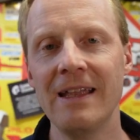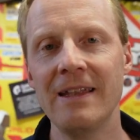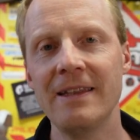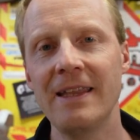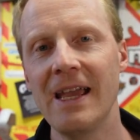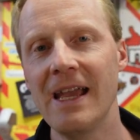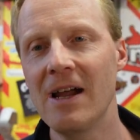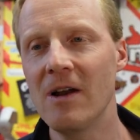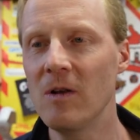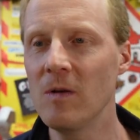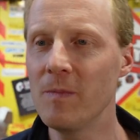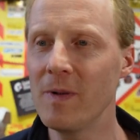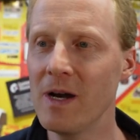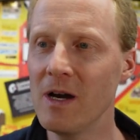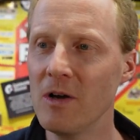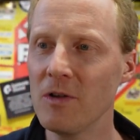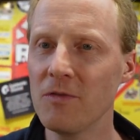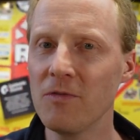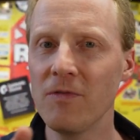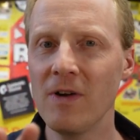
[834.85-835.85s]
they are
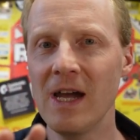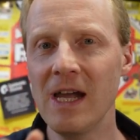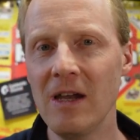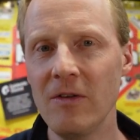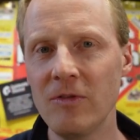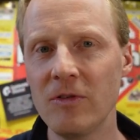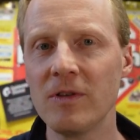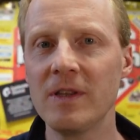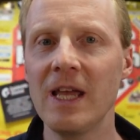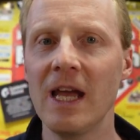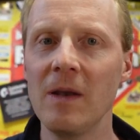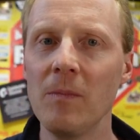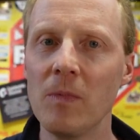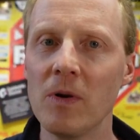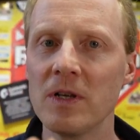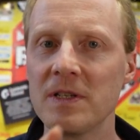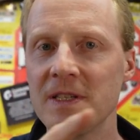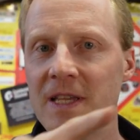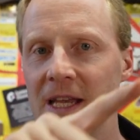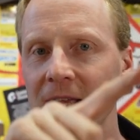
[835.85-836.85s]
about 5 to
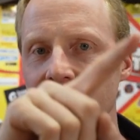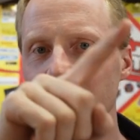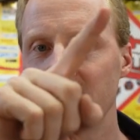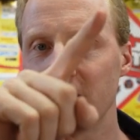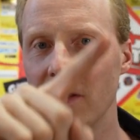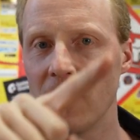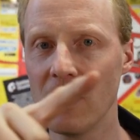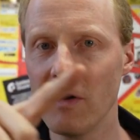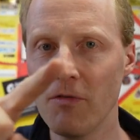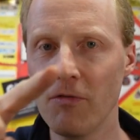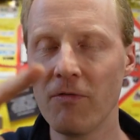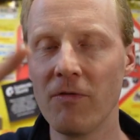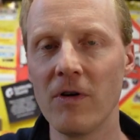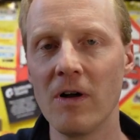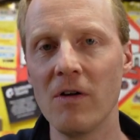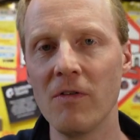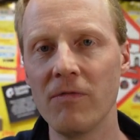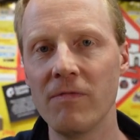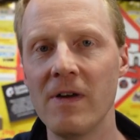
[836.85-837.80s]
10% of